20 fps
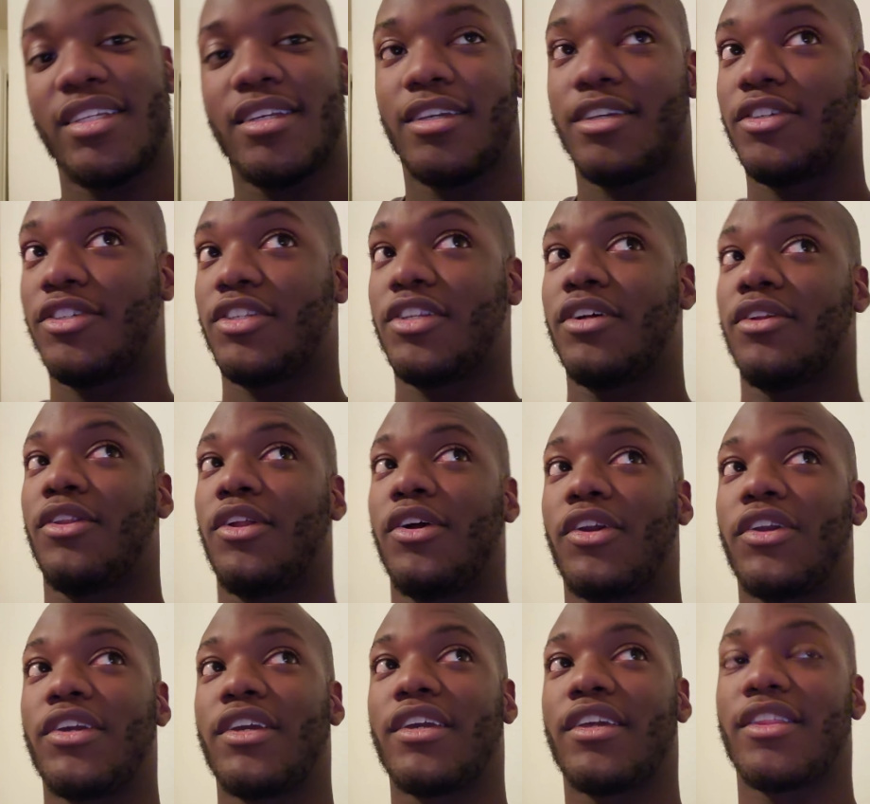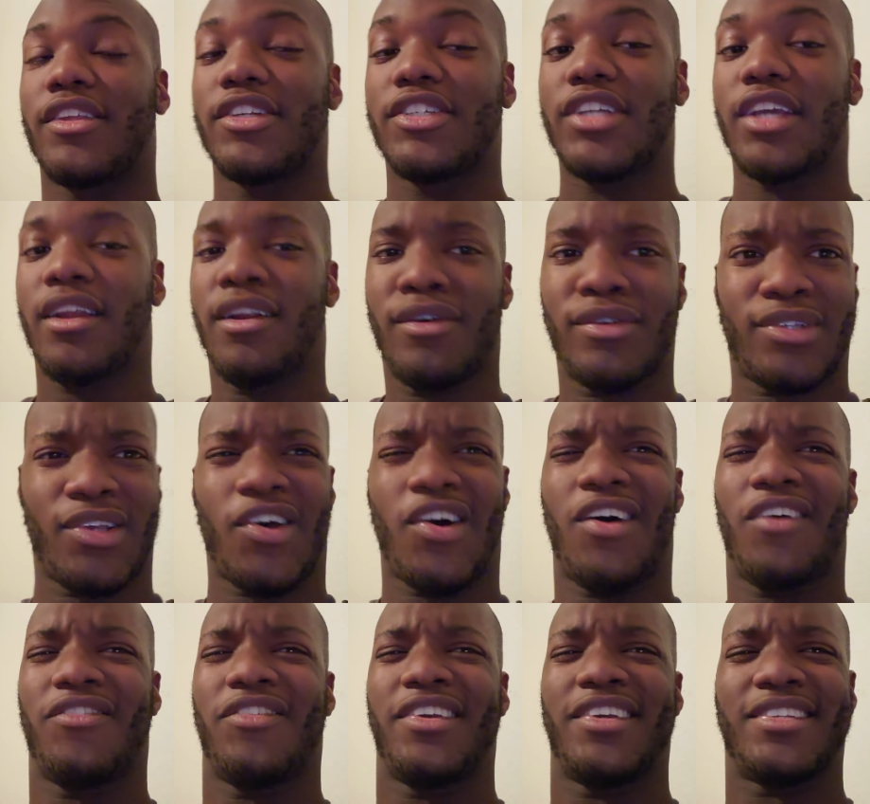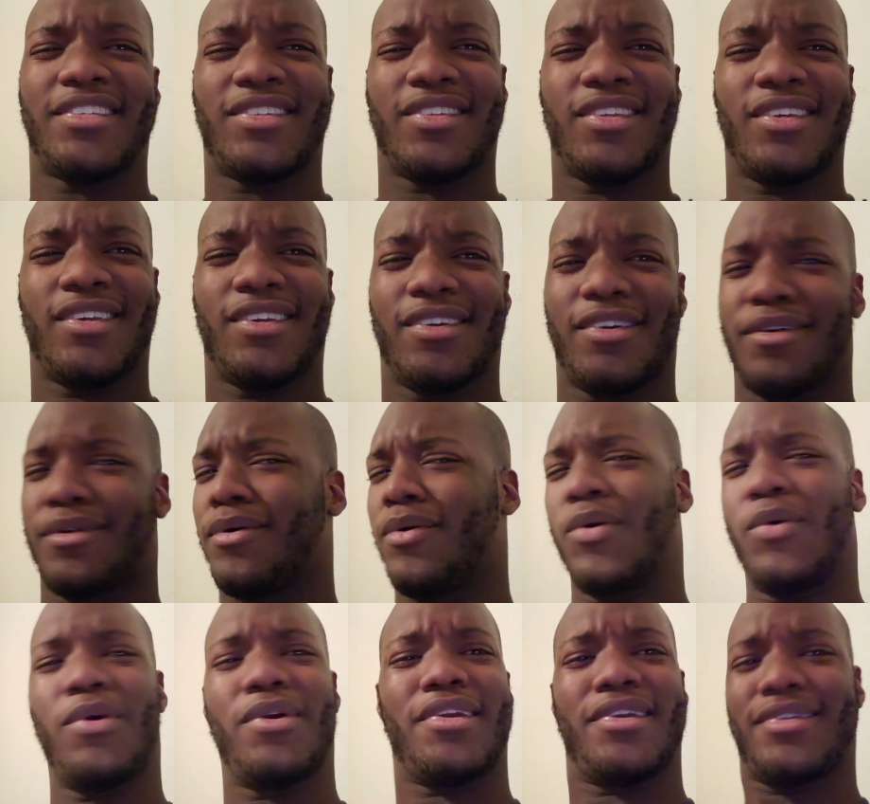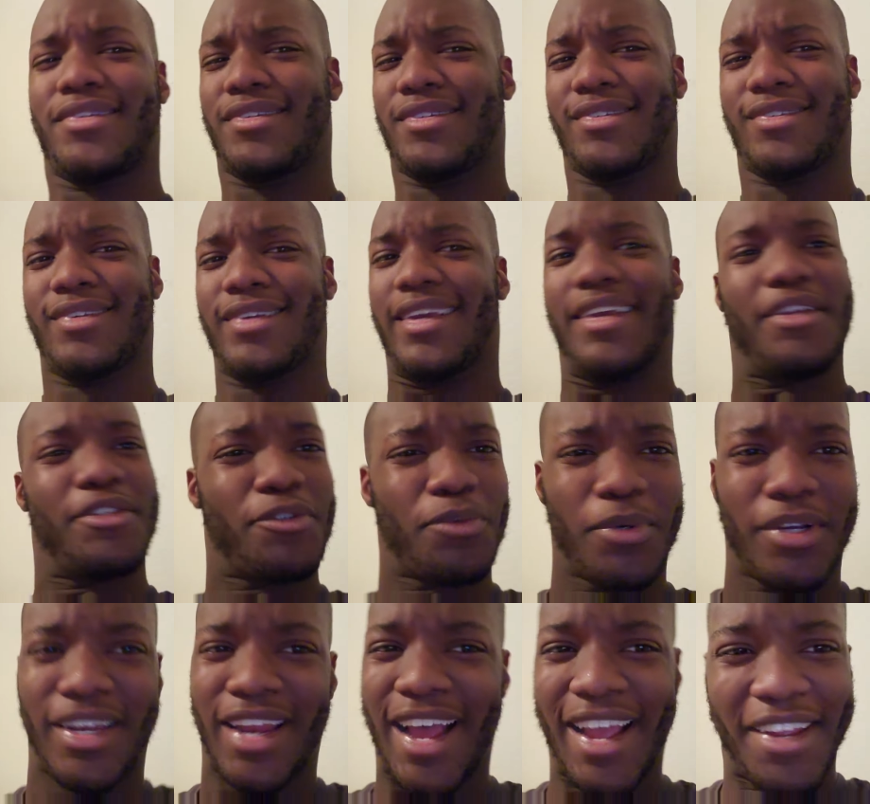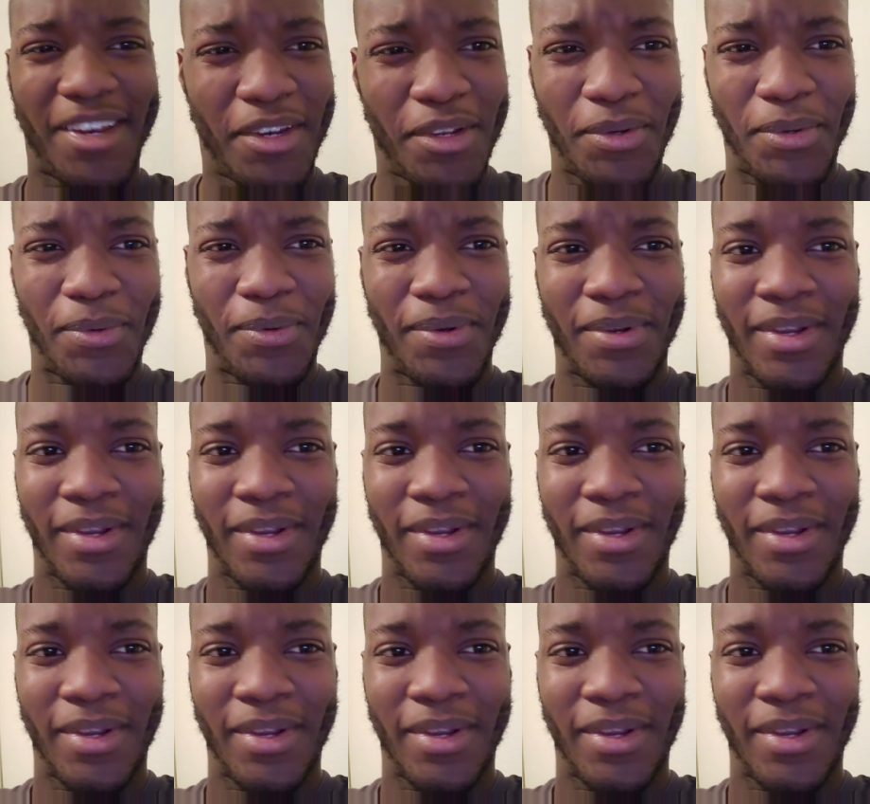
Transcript: Still lurking in the shadows, obviously. Of course. It's what I do.